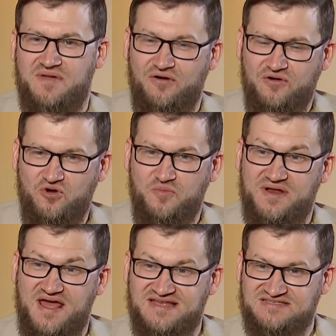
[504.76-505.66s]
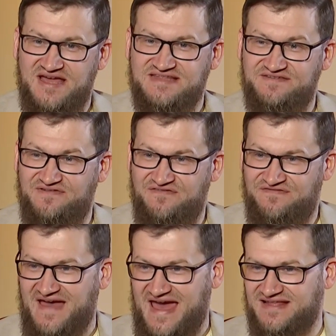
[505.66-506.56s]
miracle, but a scientific
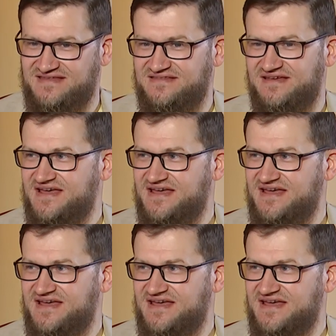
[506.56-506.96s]
fact